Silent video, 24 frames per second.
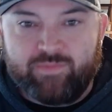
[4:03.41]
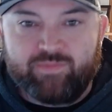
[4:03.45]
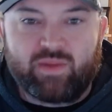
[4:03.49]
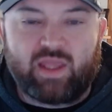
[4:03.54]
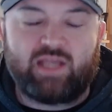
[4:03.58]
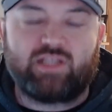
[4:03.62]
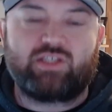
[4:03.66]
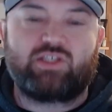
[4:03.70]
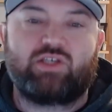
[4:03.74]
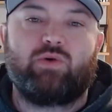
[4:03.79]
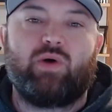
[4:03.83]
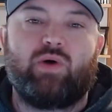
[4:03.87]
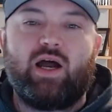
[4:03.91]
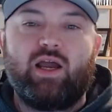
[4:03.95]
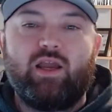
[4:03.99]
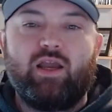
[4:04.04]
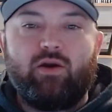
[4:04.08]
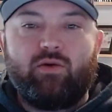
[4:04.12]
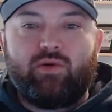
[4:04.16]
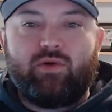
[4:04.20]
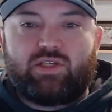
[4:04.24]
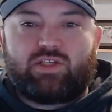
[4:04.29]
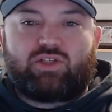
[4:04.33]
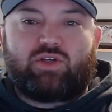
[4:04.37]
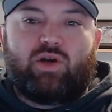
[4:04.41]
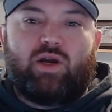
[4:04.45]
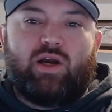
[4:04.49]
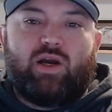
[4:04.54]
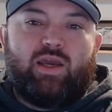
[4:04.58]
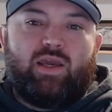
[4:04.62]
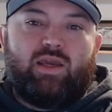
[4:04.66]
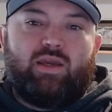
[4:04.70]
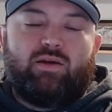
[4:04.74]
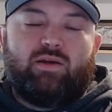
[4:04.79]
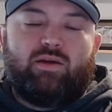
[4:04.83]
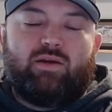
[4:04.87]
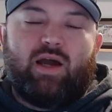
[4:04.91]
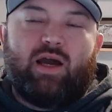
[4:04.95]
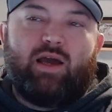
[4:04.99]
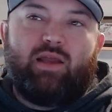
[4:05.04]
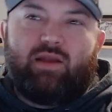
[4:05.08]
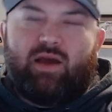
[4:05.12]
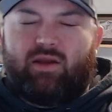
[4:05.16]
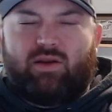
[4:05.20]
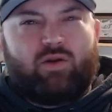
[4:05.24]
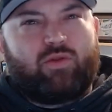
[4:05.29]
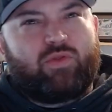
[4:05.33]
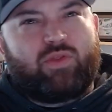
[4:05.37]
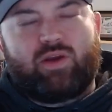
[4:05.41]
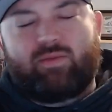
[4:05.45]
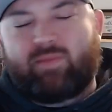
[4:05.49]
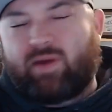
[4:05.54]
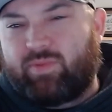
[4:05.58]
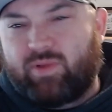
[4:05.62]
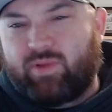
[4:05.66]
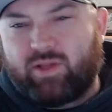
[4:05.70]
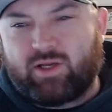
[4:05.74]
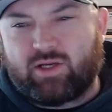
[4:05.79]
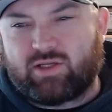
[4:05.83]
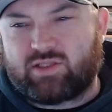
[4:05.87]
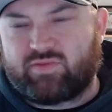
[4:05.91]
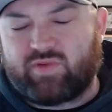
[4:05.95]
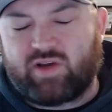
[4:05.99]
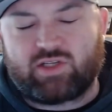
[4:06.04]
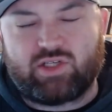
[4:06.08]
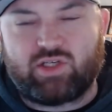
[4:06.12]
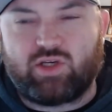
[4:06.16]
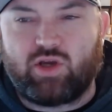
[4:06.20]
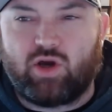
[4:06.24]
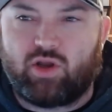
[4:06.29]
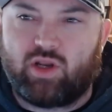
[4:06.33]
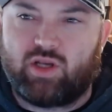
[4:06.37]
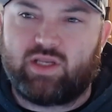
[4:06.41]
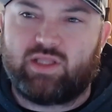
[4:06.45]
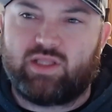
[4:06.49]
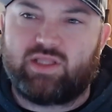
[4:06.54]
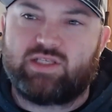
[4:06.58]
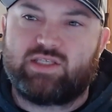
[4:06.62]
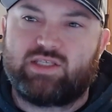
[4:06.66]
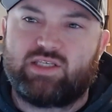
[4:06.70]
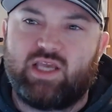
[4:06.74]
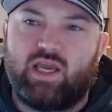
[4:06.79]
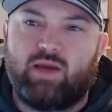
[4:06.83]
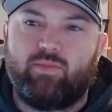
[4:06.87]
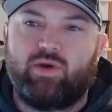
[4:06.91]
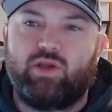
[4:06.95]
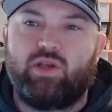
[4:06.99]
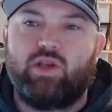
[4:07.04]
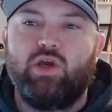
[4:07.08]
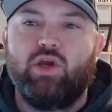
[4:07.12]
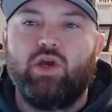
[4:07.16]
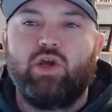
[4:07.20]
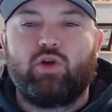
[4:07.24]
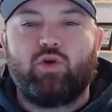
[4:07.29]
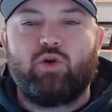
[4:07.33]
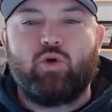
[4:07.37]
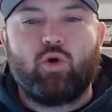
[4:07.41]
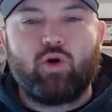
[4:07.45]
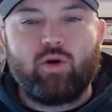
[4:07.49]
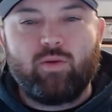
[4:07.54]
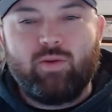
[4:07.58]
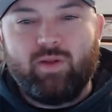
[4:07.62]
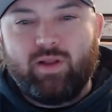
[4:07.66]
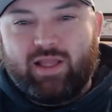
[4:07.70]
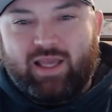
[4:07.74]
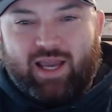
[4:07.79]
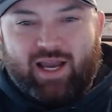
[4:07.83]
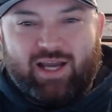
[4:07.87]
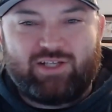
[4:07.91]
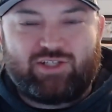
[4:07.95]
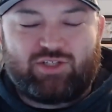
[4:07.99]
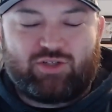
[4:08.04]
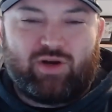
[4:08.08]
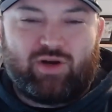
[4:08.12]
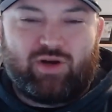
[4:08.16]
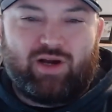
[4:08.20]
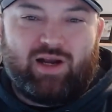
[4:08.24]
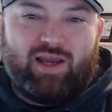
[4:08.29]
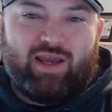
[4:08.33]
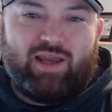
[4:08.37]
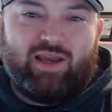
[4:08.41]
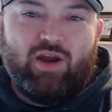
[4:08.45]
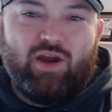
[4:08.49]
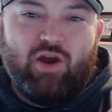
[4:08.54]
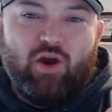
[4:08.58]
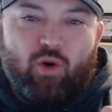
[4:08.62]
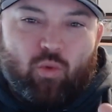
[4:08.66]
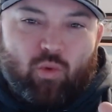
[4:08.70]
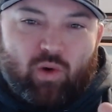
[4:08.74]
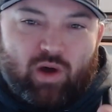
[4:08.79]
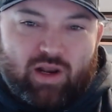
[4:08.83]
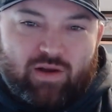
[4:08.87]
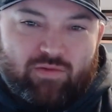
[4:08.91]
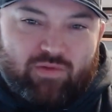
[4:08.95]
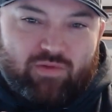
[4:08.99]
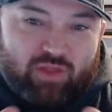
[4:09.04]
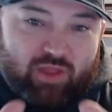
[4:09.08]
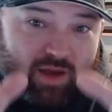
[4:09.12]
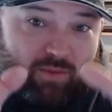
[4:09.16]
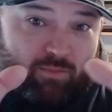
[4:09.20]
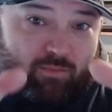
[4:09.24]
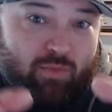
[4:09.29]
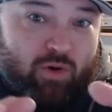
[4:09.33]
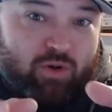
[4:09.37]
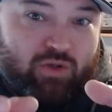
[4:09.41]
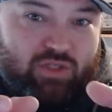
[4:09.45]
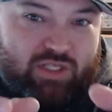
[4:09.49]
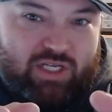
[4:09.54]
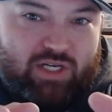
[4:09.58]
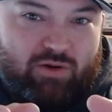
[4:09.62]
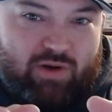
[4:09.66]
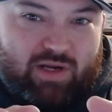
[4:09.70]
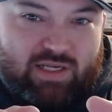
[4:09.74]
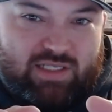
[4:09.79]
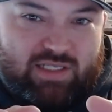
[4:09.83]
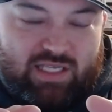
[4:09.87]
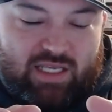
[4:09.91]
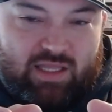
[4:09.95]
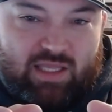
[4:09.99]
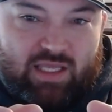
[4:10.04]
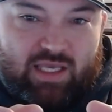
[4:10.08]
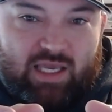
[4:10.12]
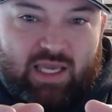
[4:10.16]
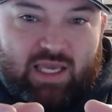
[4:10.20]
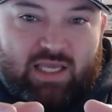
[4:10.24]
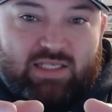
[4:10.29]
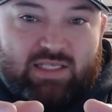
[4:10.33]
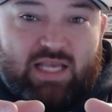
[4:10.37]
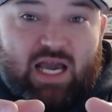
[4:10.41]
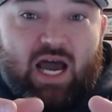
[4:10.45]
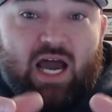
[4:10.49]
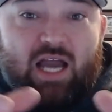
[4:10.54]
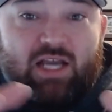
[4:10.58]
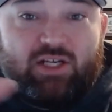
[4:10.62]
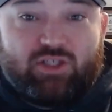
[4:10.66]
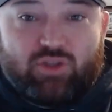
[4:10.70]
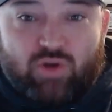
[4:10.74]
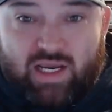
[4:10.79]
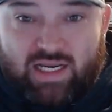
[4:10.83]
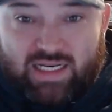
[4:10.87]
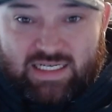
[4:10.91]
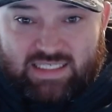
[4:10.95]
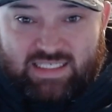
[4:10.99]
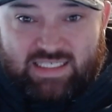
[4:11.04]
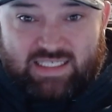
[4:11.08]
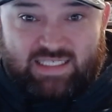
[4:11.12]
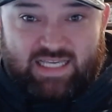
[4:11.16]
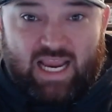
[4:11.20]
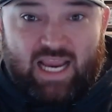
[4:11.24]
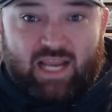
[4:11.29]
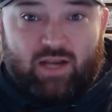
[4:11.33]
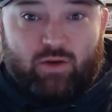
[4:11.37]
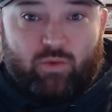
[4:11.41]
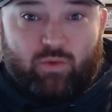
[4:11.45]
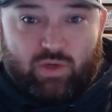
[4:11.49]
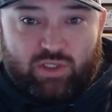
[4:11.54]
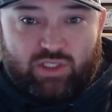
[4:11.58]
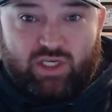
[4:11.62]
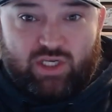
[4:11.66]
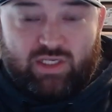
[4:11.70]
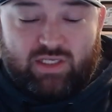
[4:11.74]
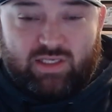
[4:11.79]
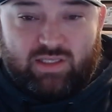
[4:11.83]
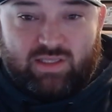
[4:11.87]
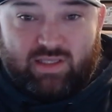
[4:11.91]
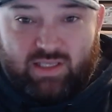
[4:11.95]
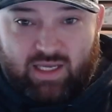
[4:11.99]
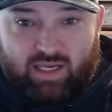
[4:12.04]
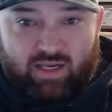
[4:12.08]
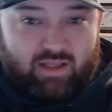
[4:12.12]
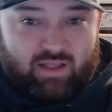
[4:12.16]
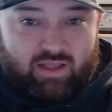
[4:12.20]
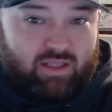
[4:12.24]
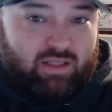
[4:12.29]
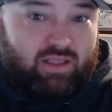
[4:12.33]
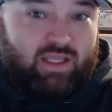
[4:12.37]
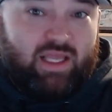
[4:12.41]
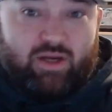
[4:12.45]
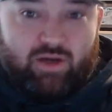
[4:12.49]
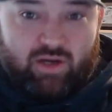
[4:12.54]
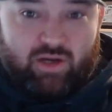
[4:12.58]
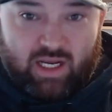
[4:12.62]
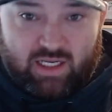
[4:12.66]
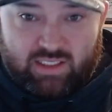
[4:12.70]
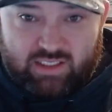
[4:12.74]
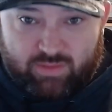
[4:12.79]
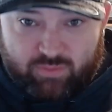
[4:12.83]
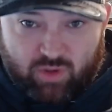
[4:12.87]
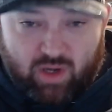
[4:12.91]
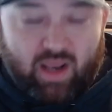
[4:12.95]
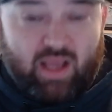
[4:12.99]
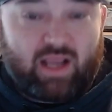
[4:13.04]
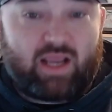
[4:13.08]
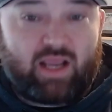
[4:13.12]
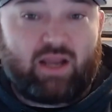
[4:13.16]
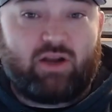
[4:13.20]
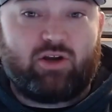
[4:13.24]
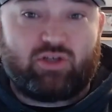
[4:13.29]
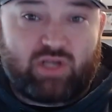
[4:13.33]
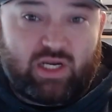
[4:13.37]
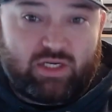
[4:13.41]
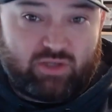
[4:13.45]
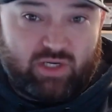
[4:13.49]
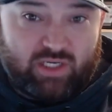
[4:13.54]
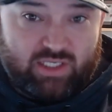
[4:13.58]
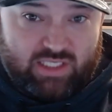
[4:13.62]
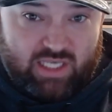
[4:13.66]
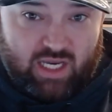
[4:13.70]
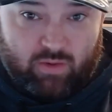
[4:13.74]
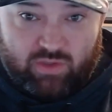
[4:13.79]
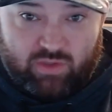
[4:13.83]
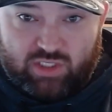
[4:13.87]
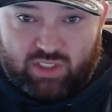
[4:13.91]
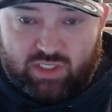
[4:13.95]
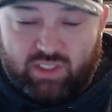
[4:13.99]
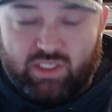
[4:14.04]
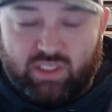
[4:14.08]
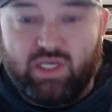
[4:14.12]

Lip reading: And so I always try, I don't think my players have actually caught on to this yet, but normally I try, whatever the most interesting thing is, I try to sandwich it, kind of the layer concept, right? I try to sandwich it.